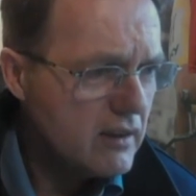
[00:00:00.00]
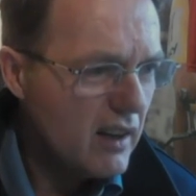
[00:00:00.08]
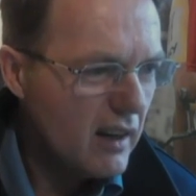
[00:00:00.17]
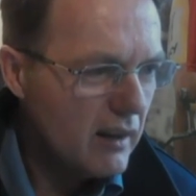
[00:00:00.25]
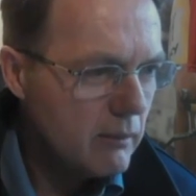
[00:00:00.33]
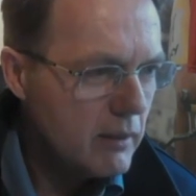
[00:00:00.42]

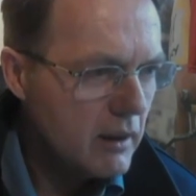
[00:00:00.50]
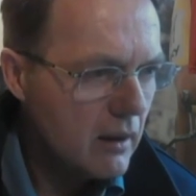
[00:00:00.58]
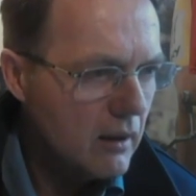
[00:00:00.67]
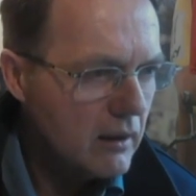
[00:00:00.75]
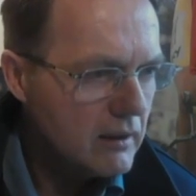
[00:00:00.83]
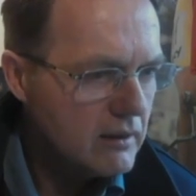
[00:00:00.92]
then,
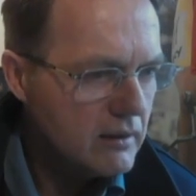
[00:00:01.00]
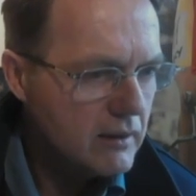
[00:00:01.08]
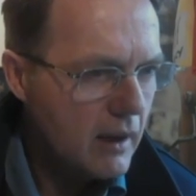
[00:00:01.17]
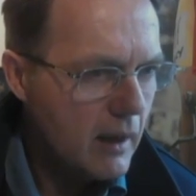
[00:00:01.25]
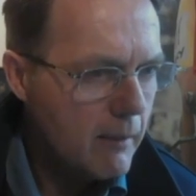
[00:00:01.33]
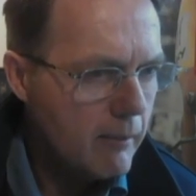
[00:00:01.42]
because
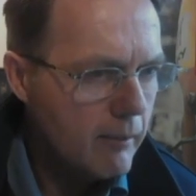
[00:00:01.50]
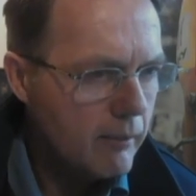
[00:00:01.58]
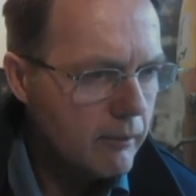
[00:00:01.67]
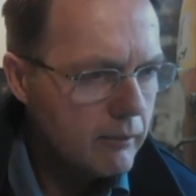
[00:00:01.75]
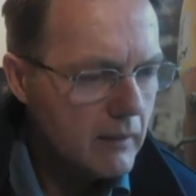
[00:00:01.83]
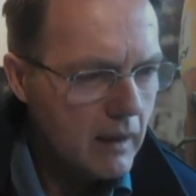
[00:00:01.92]

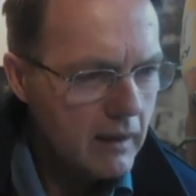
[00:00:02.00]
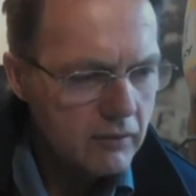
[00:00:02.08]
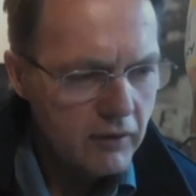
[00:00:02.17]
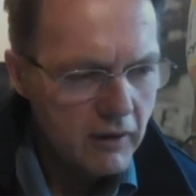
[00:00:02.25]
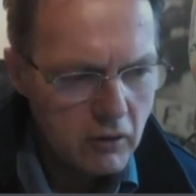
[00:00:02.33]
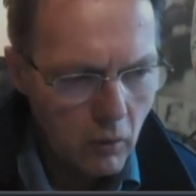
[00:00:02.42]
let's
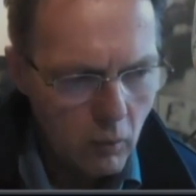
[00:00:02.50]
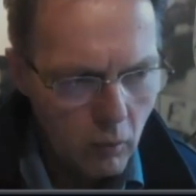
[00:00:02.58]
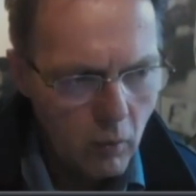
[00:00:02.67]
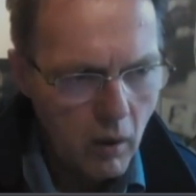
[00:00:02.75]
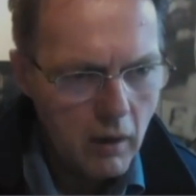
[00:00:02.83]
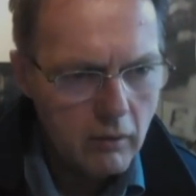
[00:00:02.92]
finish on
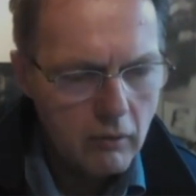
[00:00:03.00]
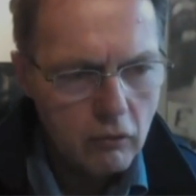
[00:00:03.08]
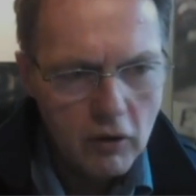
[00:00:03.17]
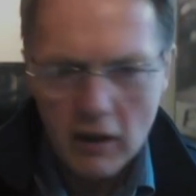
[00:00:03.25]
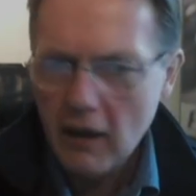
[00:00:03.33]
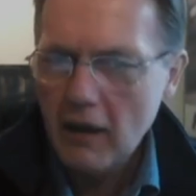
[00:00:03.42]
one
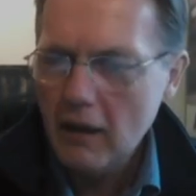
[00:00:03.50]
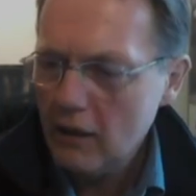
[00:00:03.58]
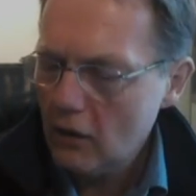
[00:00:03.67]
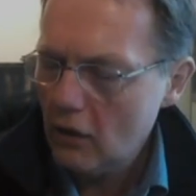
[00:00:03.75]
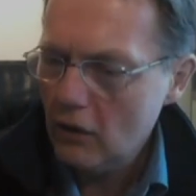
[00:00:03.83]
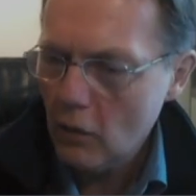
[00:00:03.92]
really
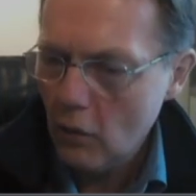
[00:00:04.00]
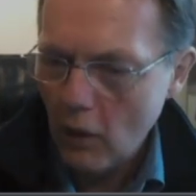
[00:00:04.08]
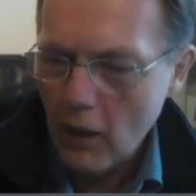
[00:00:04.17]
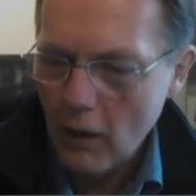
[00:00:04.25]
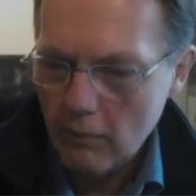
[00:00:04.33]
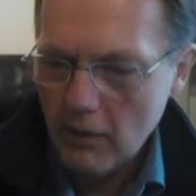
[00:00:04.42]
good
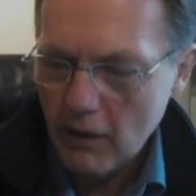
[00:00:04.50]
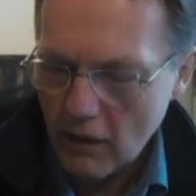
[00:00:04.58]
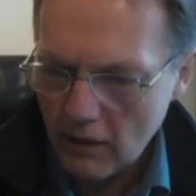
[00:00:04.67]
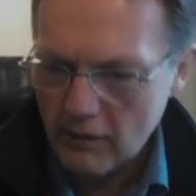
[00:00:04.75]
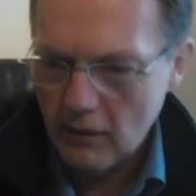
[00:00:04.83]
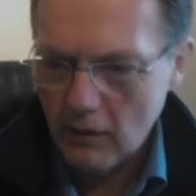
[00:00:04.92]
quote,
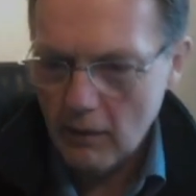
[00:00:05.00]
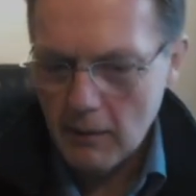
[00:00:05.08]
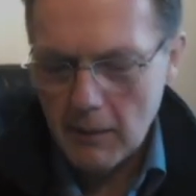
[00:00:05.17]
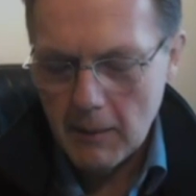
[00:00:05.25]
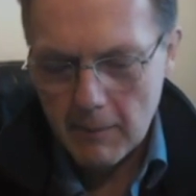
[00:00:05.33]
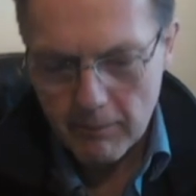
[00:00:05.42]
because
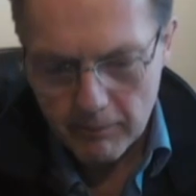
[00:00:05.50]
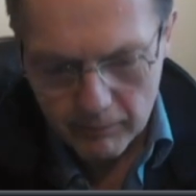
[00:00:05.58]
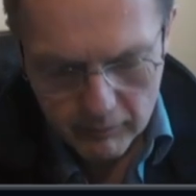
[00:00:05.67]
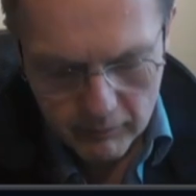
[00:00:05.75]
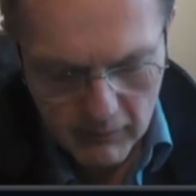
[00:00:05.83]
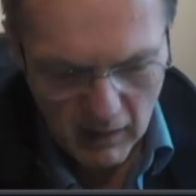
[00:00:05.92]

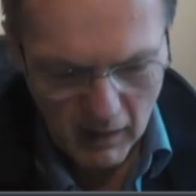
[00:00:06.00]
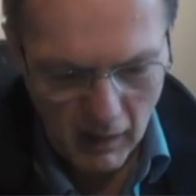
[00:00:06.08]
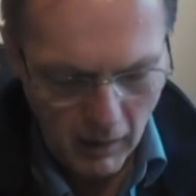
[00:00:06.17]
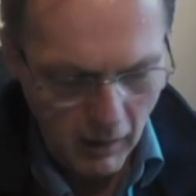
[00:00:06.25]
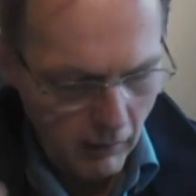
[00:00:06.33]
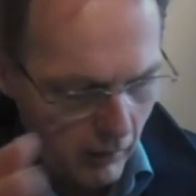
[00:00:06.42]

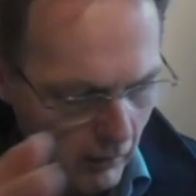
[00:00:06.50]
I'll